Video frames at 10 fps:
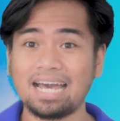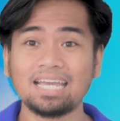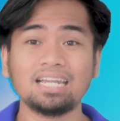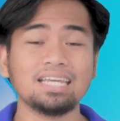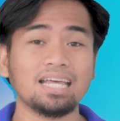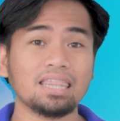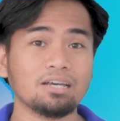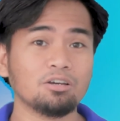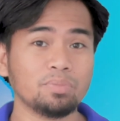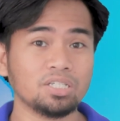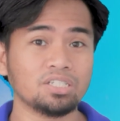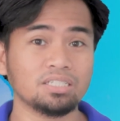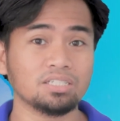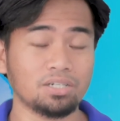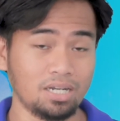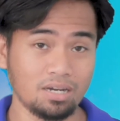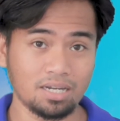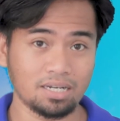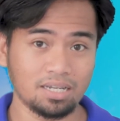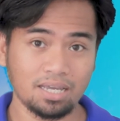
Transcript: I can get the commissions early on.